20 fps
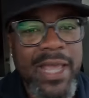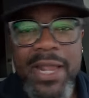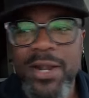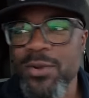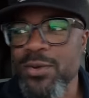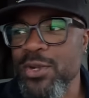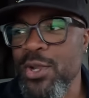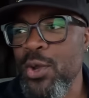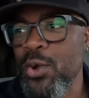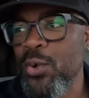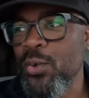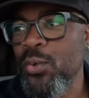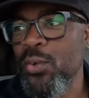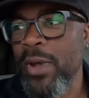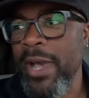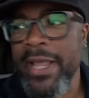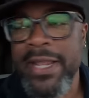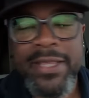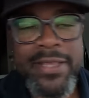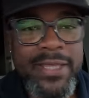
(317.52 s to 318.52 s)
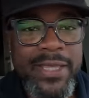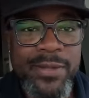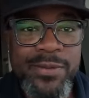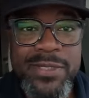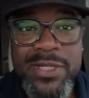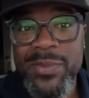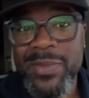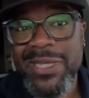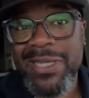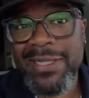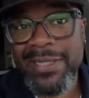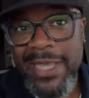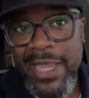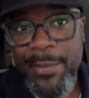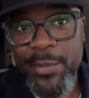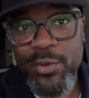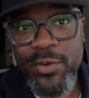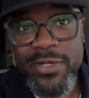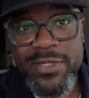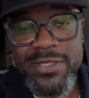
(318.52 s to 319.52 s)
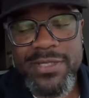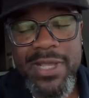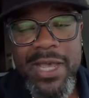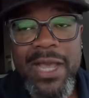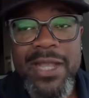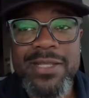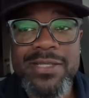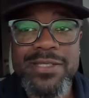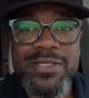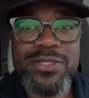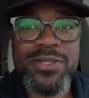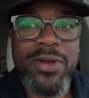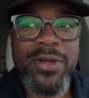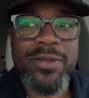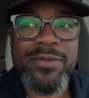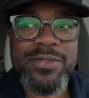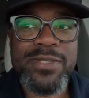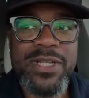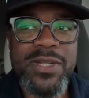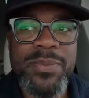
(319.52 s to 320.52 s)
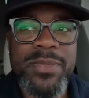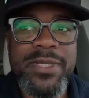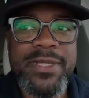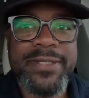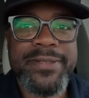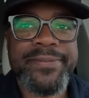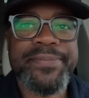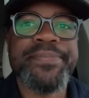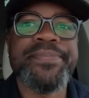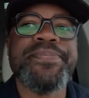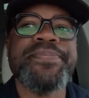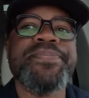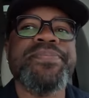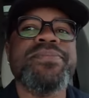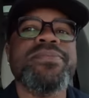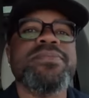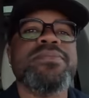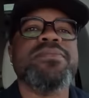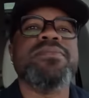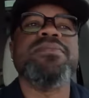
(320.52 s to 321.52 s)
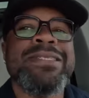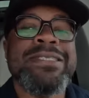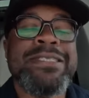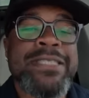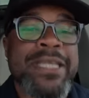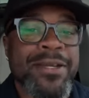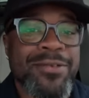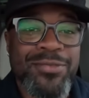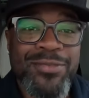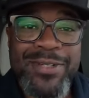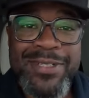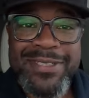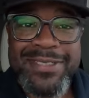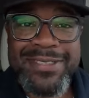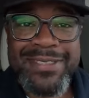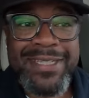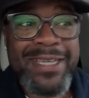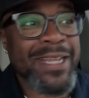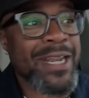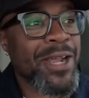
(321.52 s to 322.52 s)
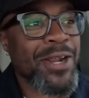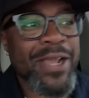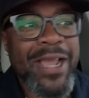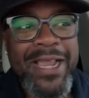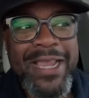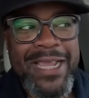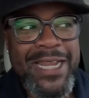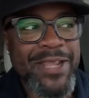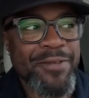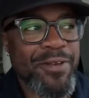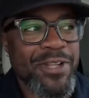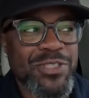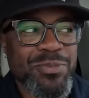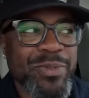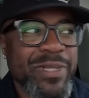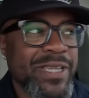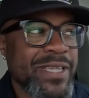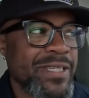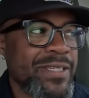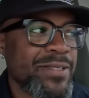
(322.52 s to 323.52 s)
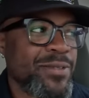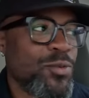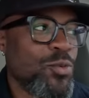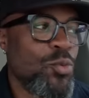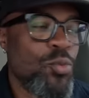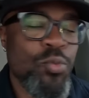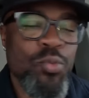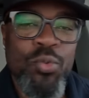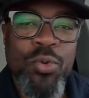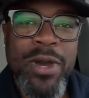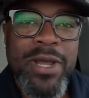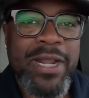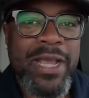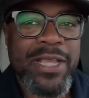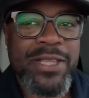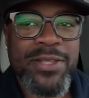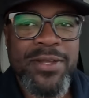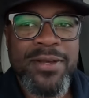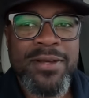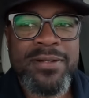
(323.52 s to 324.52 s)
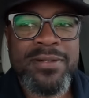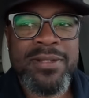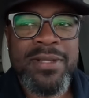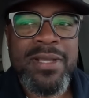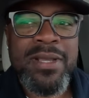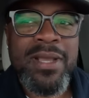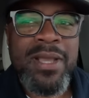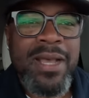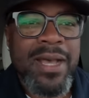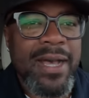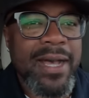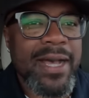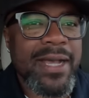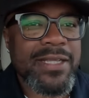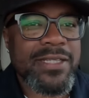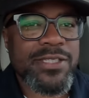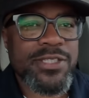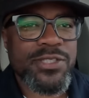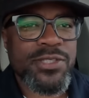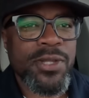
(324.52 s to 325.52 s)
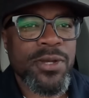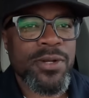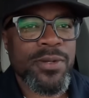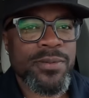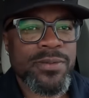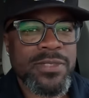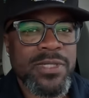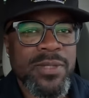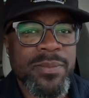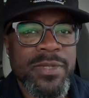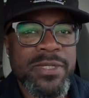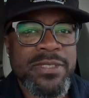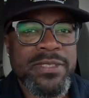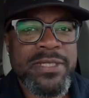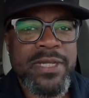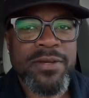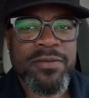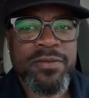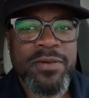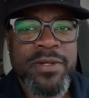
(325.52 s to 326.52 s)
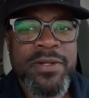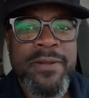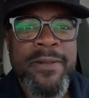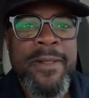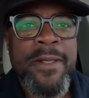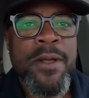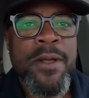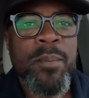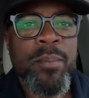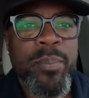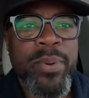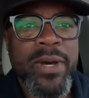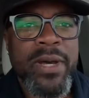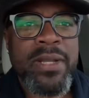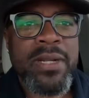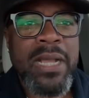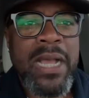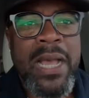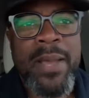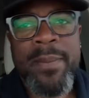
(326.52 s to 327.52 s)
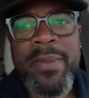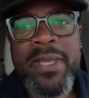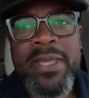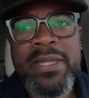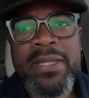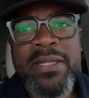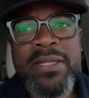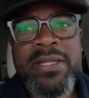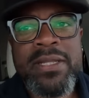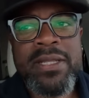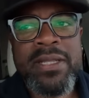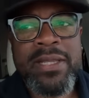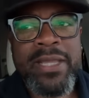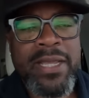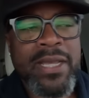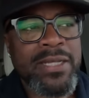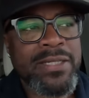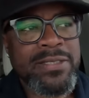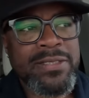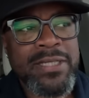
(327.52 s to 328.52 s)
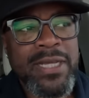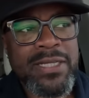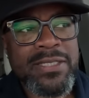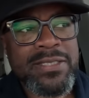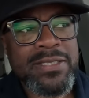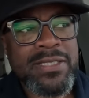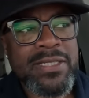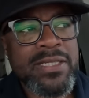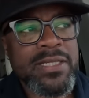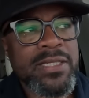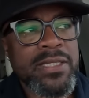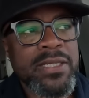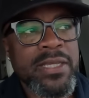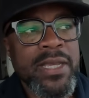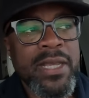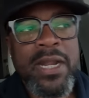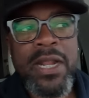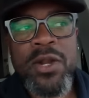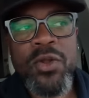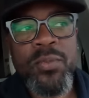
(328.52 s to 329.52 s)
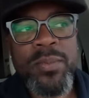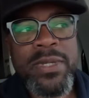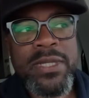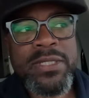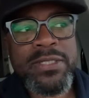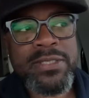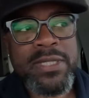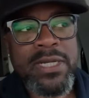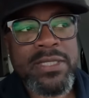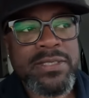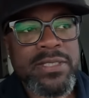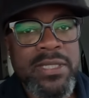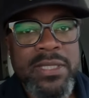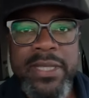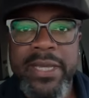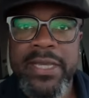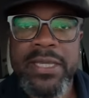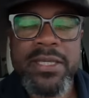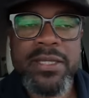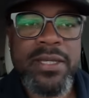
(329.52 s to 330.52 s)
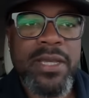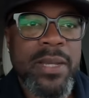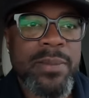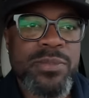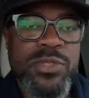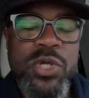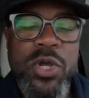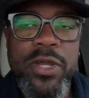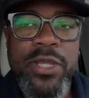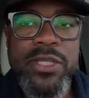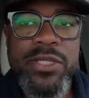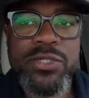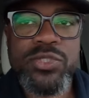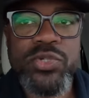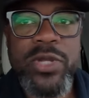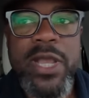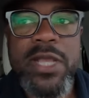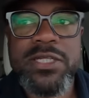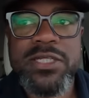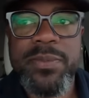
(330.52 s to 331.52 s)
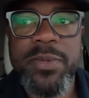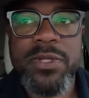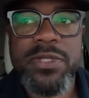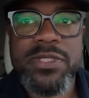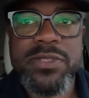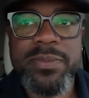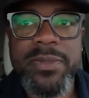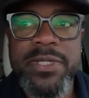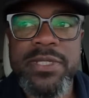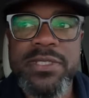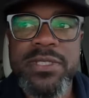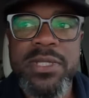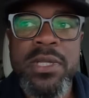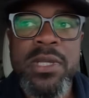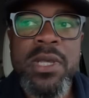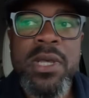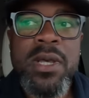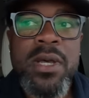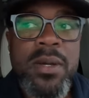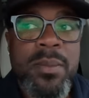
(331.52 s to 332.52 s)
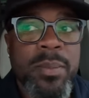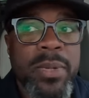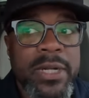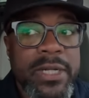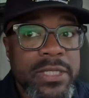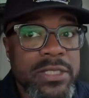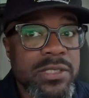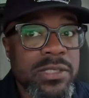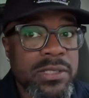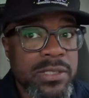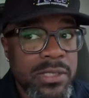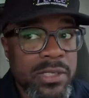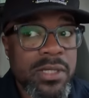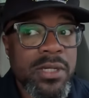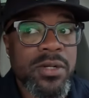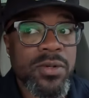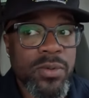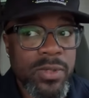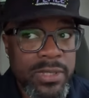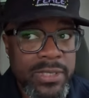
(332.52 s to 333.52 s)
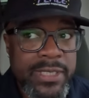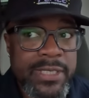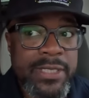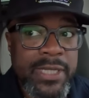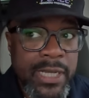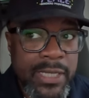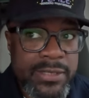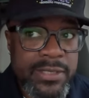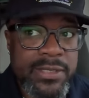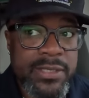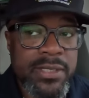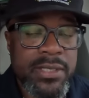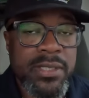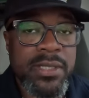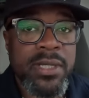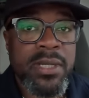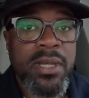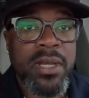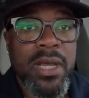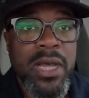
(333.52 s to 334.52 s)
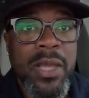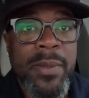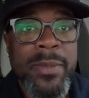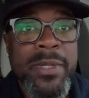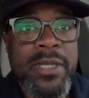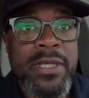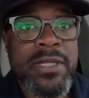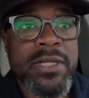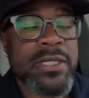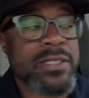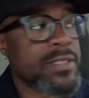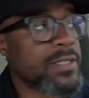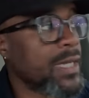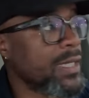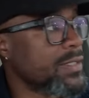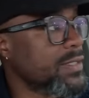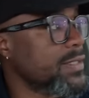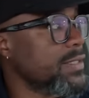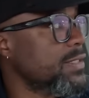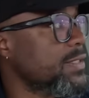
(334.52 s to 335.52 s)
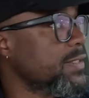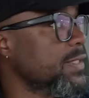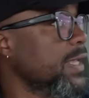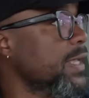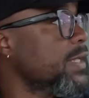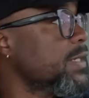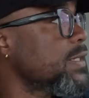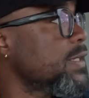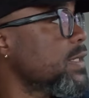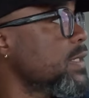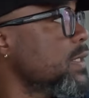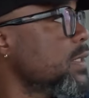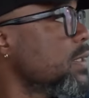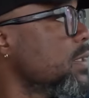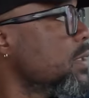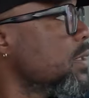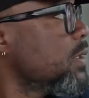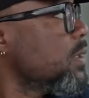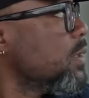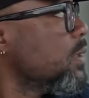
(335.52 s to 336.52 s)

I don't know. I didn't think it was going to be glamorous. I just thought it was going to be different. And I, I, can't even explain what I thought. I just thought it was going to be different. But I'm in like a dusty, and I don't mean dusty like I'm talking trash about this place, but it's literally dusty. I'm in a dusty, sandy,